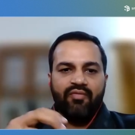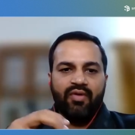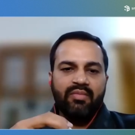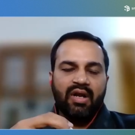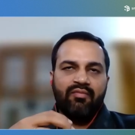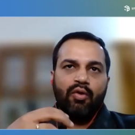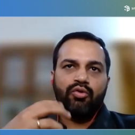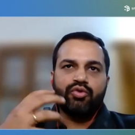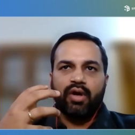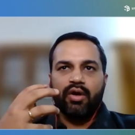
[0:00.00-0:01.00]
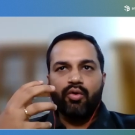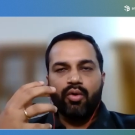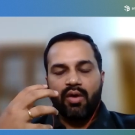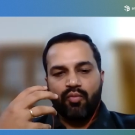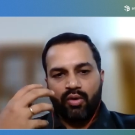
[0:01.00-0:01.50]
from that, we also tend to
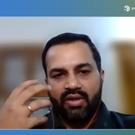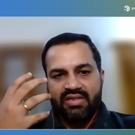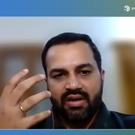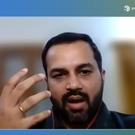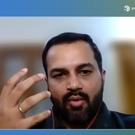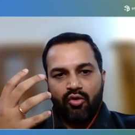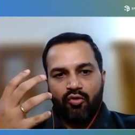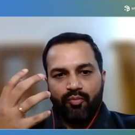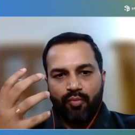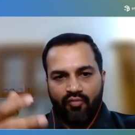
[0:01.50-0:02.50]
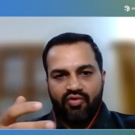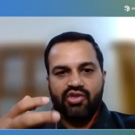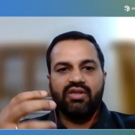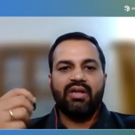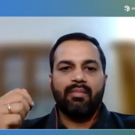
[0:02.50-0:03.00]
look at what is the amount of
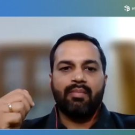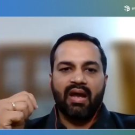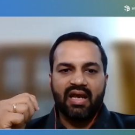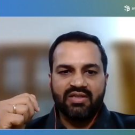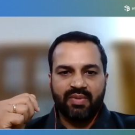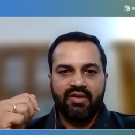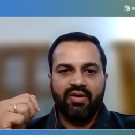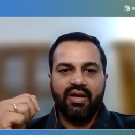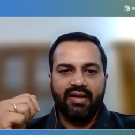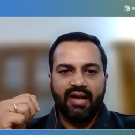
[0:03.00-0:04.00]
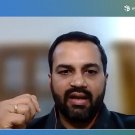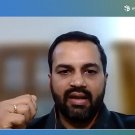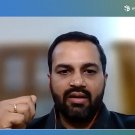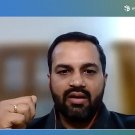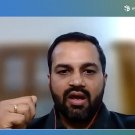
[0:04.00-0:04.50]
provision that the bank has been really taking.